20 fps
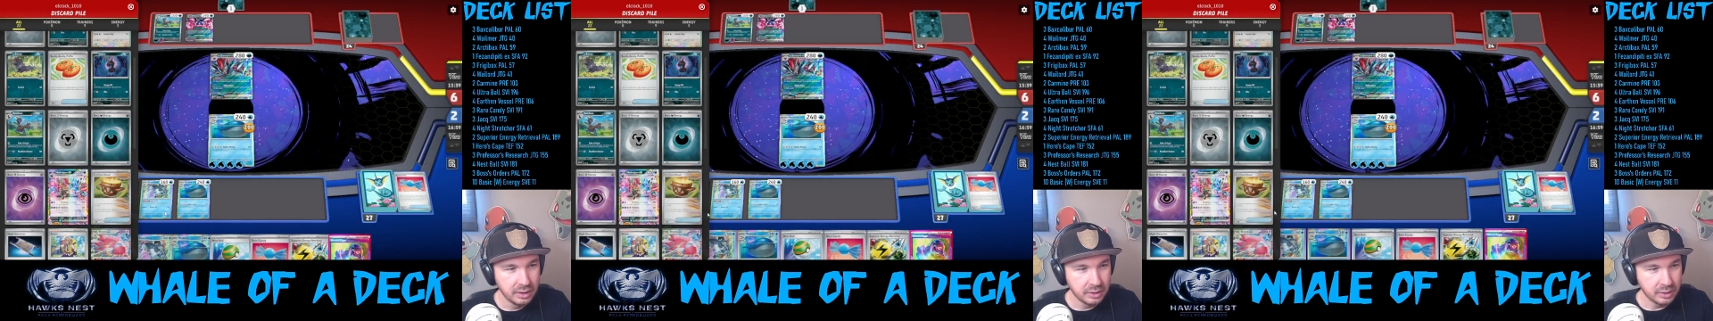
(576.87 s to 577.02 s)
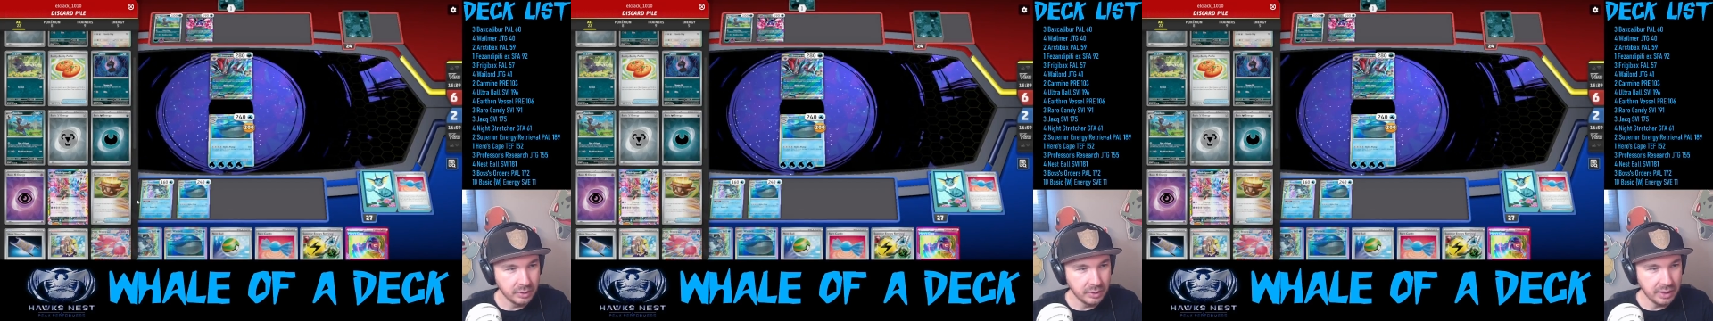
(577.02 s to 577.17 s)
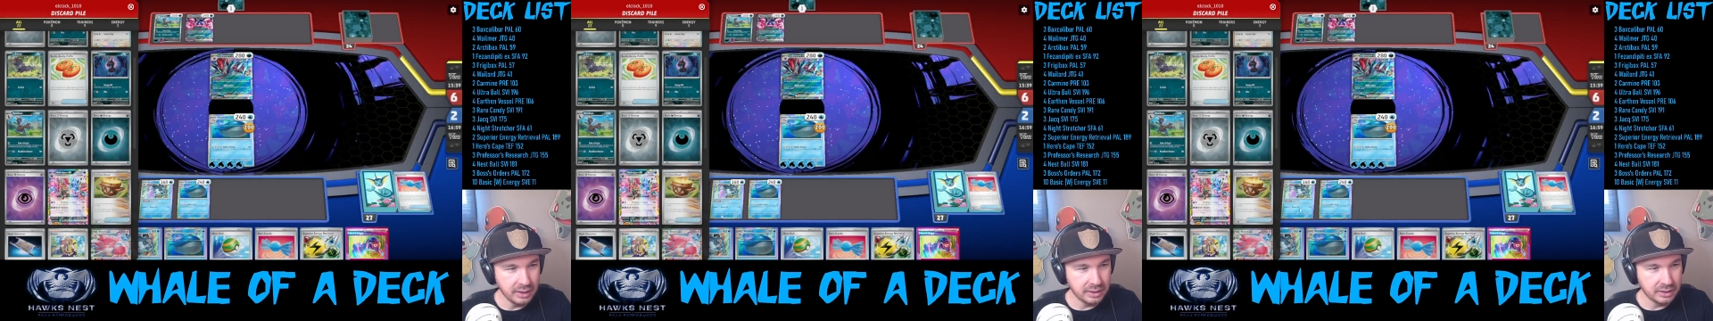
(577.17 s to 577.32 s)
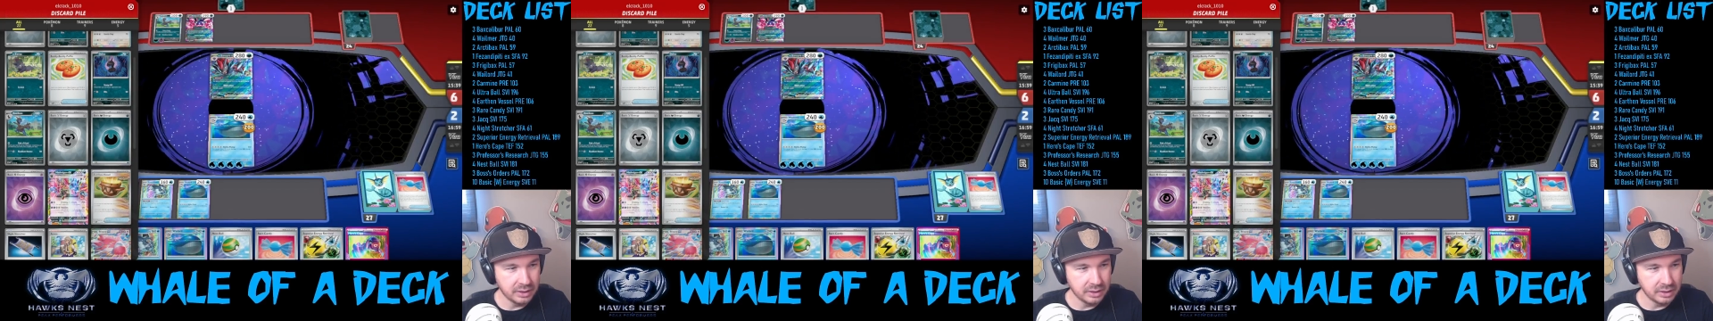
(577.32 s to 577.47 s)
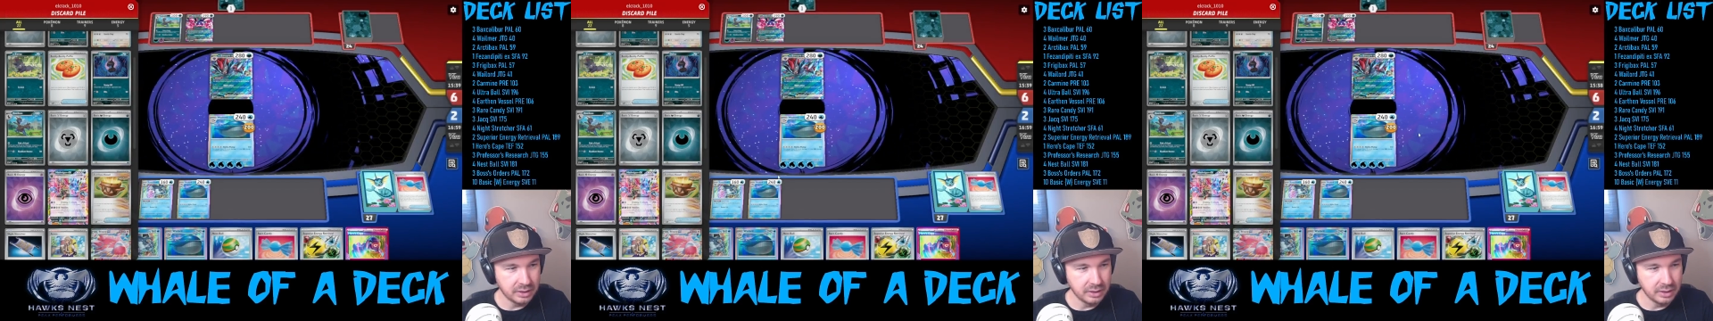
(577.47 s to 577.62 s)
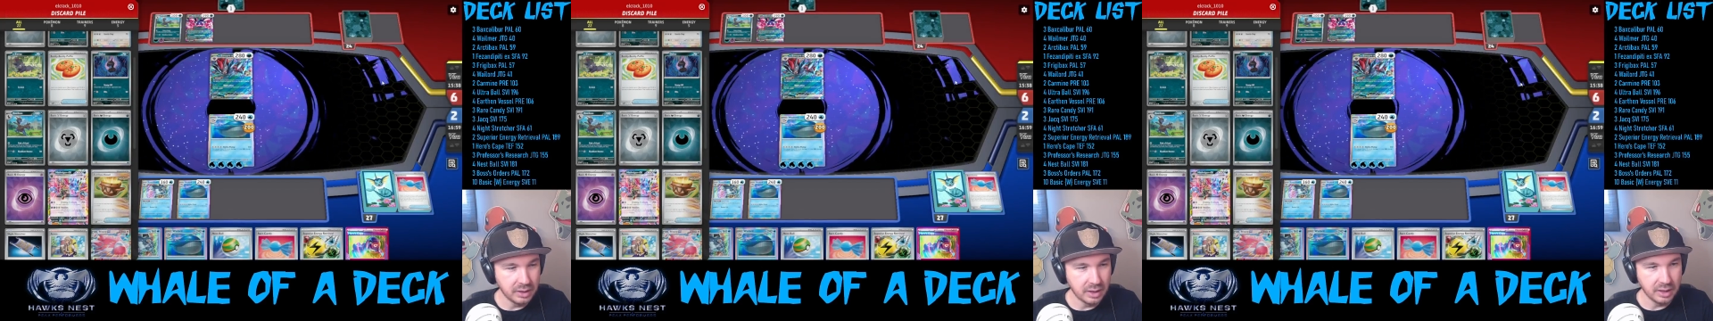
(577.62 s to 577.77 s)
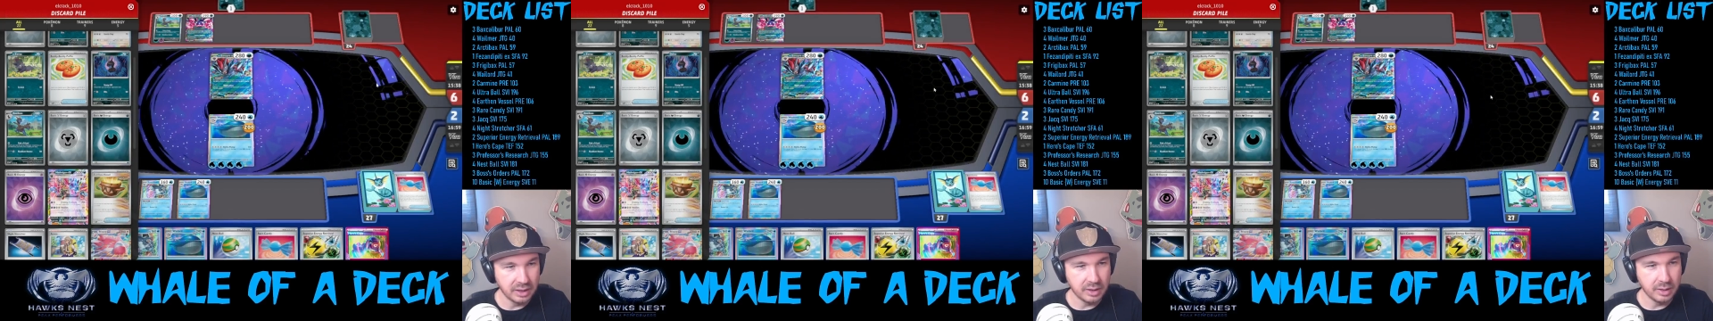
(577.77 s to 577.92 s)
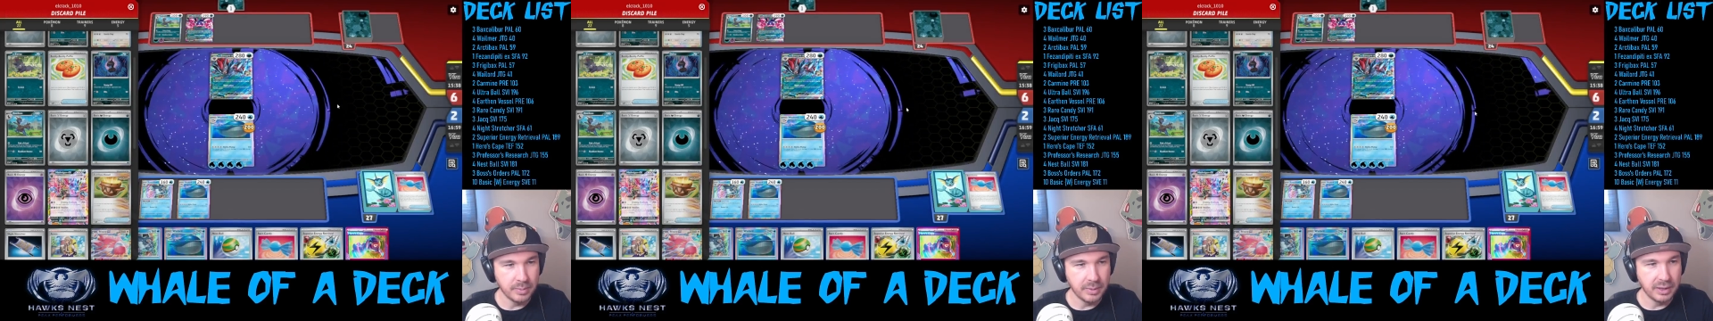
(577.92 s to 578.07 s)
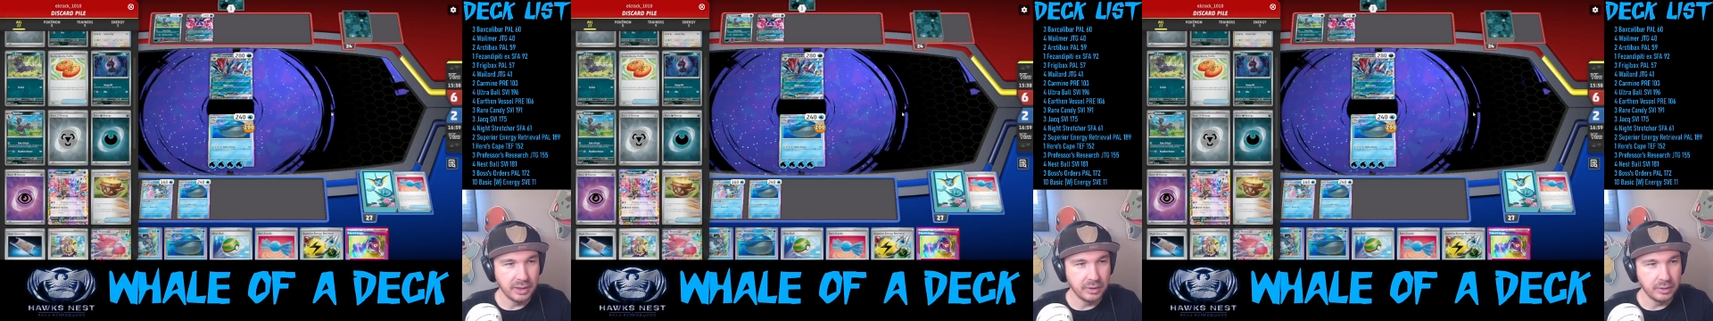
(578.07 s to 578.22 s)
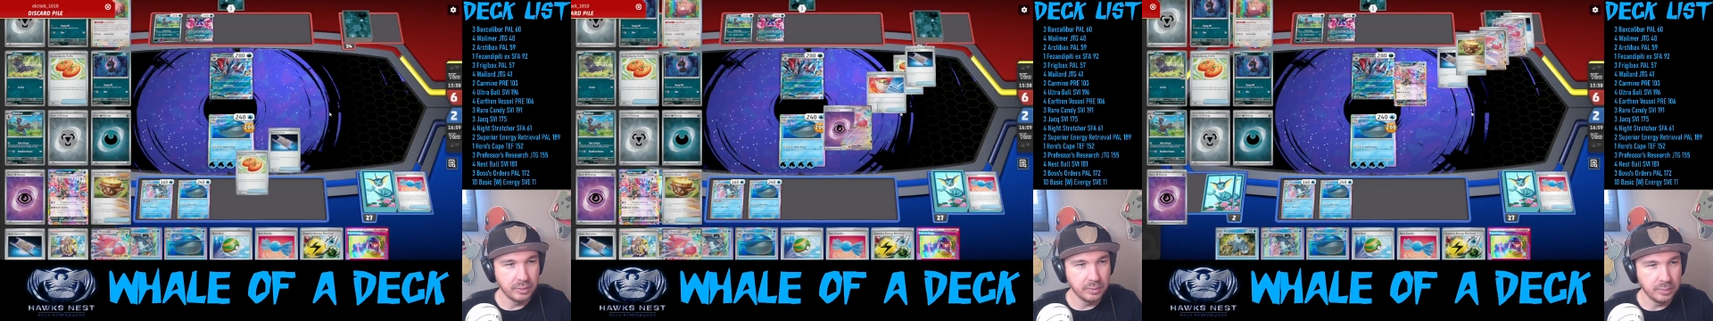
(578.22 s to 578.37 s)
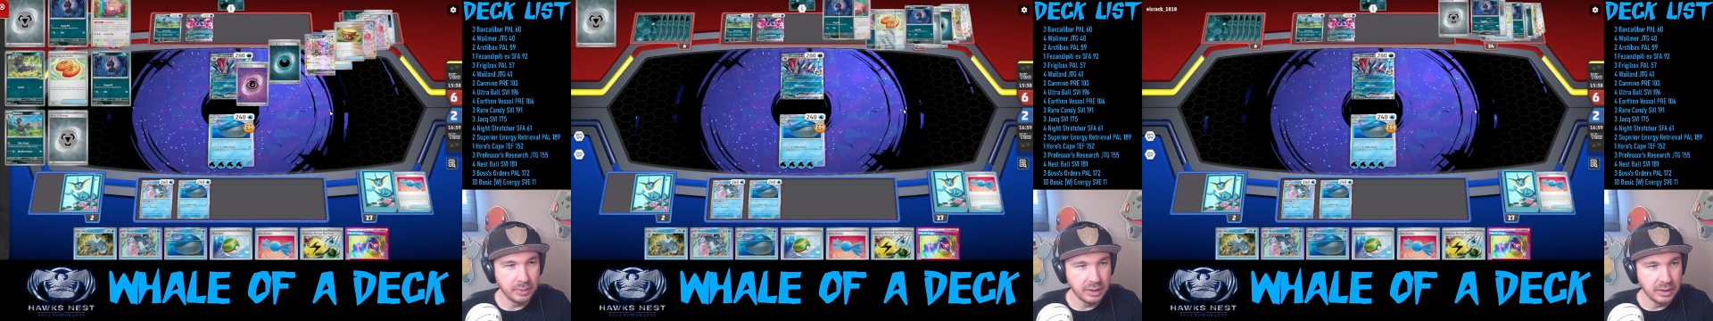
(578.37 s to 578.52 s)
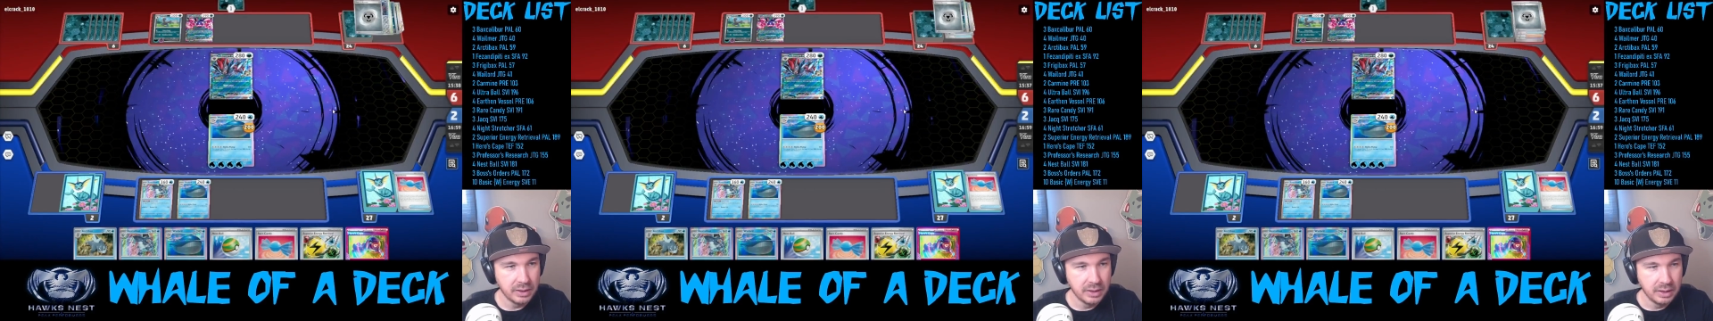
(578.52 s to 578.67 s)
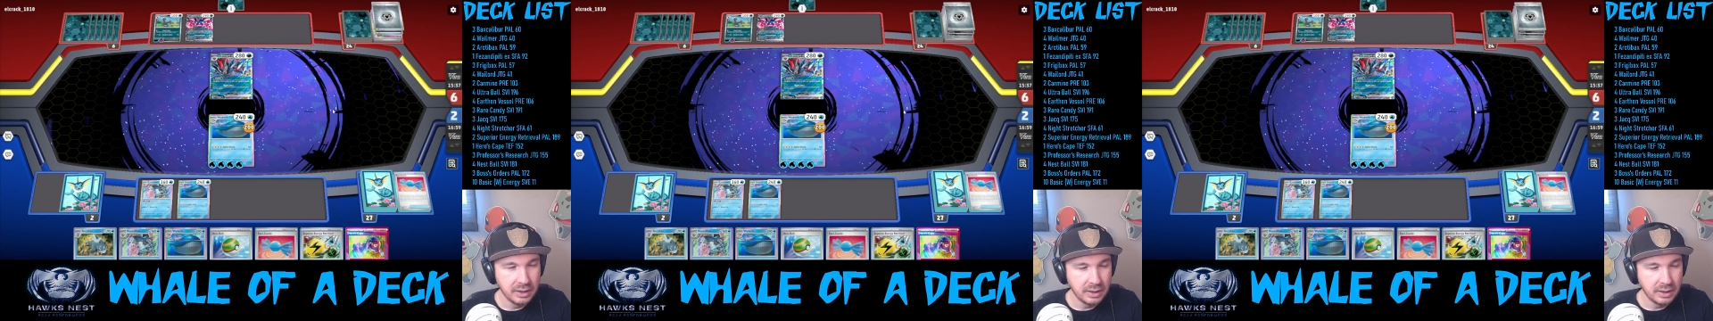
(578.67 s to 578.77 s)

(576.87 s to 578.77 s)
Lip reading: So that doesn't knock him out, but